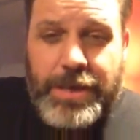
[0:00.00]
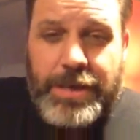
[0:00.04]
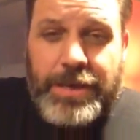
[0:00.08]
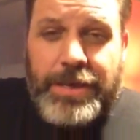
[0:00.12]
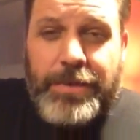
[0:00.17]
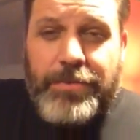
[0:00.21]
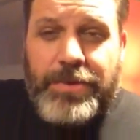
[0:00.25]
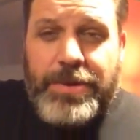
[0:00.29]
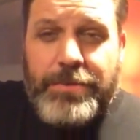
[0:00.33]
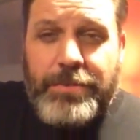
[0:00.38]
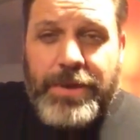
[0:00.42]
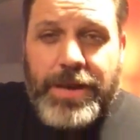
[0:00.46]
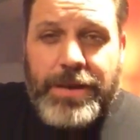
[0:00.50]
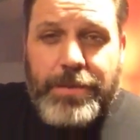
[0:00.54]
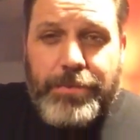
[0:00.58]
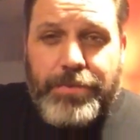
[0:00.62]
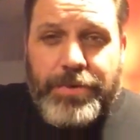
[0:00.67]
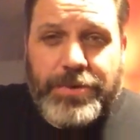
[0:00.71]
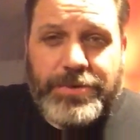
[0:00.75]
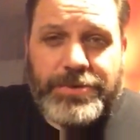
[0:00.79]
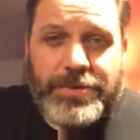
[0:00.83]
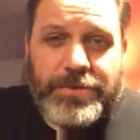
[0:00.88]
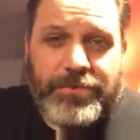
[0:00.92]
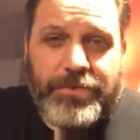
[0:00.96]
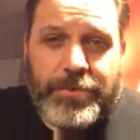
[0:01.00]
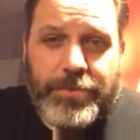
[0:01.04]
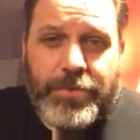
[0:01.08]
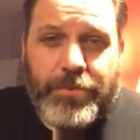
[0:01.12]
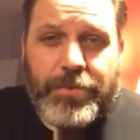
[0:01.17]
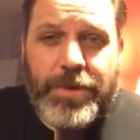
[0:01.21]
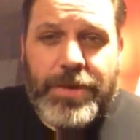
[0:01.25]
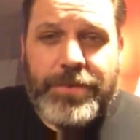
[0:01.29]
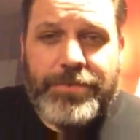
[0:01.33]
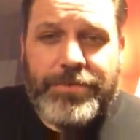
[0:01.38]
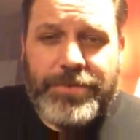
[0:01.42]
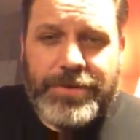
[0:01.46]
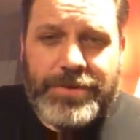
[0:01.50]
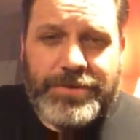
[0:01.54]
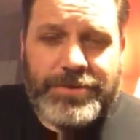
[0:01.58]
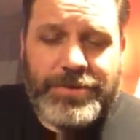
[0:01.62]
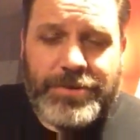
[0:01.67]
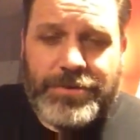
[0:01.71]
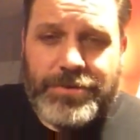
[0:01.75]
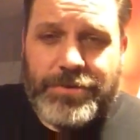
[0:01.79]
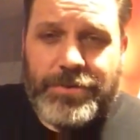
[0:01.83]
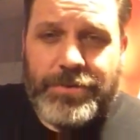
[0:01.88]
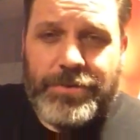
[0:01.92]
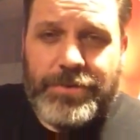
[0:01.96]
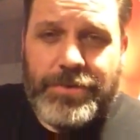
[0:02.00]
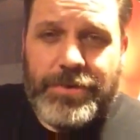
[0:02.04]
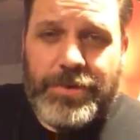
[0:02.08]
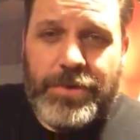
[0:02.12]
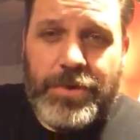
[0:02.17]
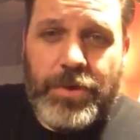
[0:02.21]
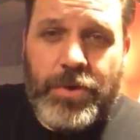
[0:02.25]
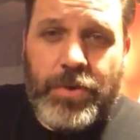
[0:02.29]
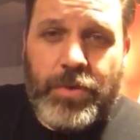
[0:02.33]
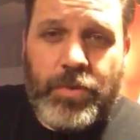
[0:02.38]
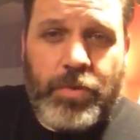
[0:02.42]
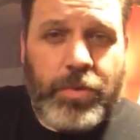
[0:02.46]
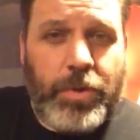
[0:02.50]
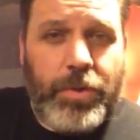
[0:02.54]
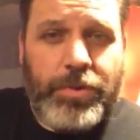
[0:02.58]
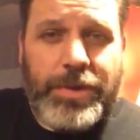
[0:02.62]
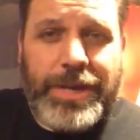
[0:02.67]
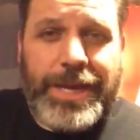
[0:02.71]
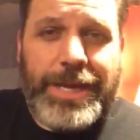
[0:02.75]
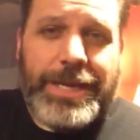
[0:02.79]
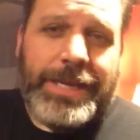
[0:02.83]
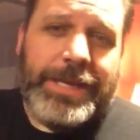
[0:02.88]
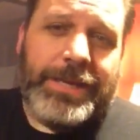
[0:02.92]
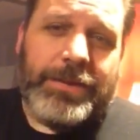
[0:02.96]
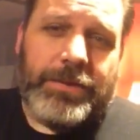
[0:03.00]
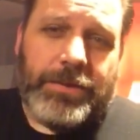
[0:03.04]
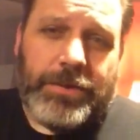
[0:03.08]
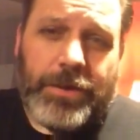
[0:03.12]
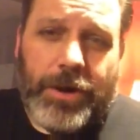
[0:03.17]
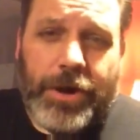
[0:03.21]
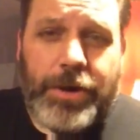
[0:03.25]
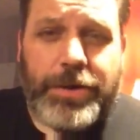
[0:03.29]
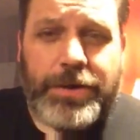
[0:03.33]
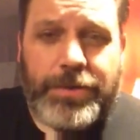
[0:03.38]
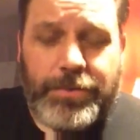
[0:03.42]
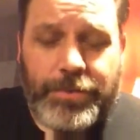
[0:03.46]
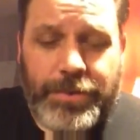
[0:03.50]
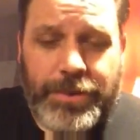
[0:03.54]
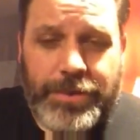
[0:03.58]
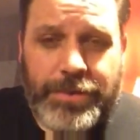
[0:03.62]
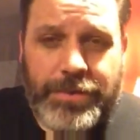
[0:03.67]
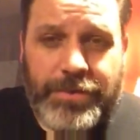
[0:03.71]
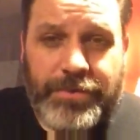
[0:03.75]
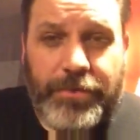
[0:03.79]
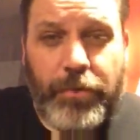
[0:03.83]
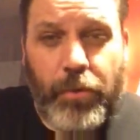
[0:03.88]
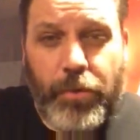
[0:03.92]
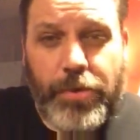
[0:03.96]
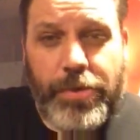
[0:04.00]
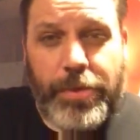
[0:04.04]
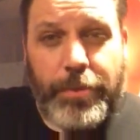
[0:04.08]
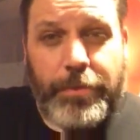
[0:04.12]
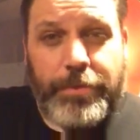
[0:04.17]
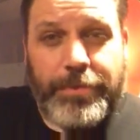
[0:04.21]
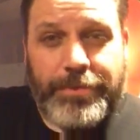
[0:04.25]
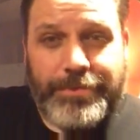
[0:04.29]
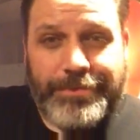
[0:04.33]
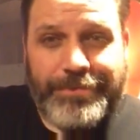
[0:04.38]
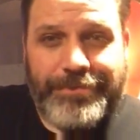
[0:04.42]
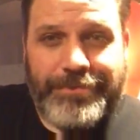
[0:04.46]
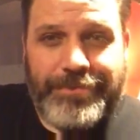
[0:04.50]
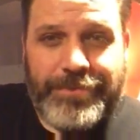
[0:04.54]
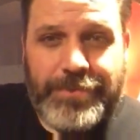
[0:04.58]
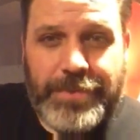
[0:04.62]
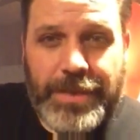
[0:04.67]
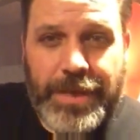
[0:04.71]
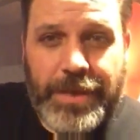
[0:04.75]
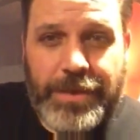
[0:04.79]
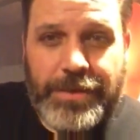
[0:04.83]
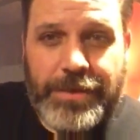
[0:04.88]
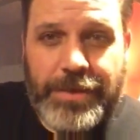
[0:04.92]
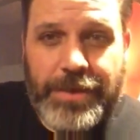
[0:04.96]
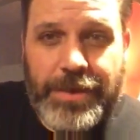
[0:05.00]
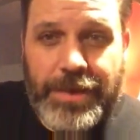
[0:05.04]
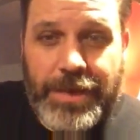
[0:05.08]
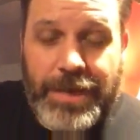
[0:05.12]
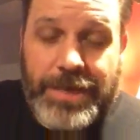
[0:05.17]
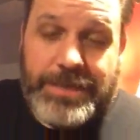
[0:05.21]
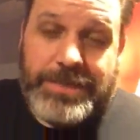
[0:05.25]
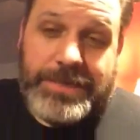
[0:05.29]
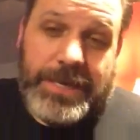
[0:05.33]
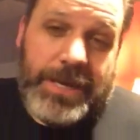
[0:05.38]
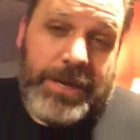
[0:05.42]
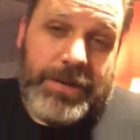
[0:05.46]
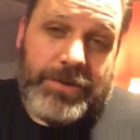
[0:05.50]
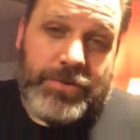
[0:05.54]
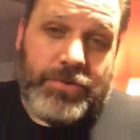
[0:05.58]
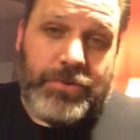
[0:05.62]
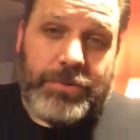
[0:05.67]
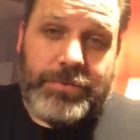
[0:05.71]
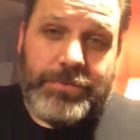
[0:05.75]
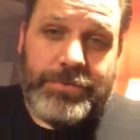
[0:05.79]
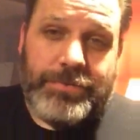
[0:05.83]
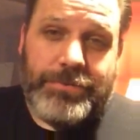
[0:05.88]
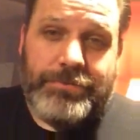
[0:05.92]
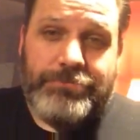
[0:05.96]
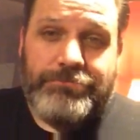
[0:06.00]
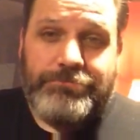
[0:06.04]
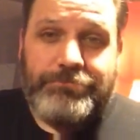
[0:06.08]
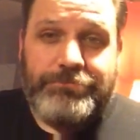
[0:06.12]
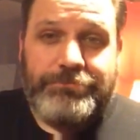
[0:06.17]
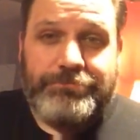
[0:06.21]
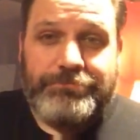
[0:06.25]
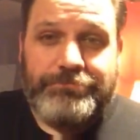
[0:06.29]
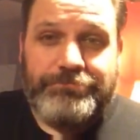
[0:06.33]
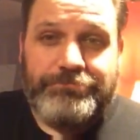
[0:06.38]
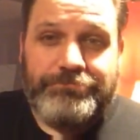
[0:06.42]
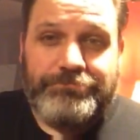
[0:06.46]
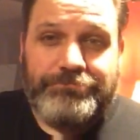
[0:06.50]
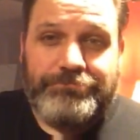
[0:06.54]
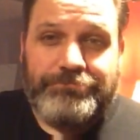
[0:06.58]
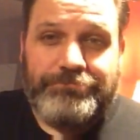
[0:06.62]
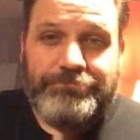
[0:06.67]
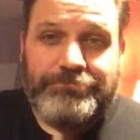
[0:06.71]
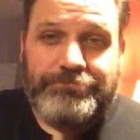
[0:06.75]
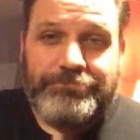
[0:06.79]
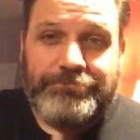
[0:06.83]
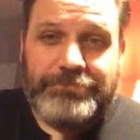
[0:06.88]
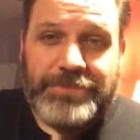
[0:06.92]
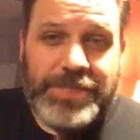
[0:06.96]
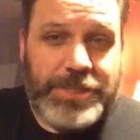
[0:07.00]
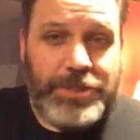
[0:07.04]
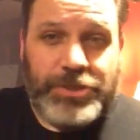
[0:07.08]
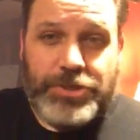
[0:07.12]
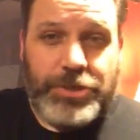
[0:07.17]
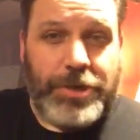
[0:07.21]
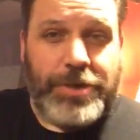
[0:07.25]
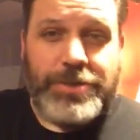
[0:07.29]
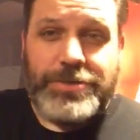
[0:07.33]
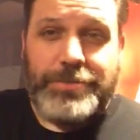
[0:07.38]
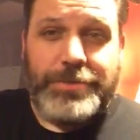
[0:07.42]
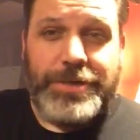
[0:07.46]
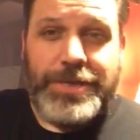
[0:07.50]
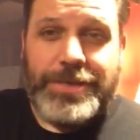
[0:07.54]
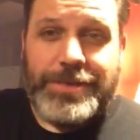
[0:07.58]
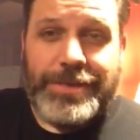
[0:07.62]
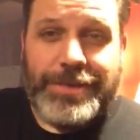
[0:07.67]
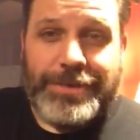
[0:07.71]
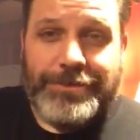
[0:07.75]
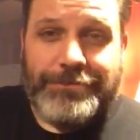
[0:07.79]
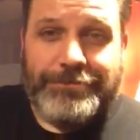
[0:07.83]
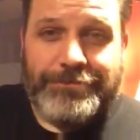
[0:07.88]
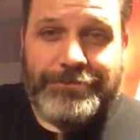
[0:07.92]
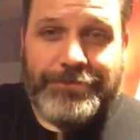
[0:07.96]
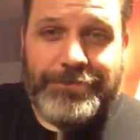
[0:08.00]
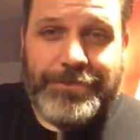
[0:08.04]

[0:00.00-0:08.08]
a liberty-minded person from the Rutherford Institute wrote a legal argument for them and sent it to him. Didn't charge him anything.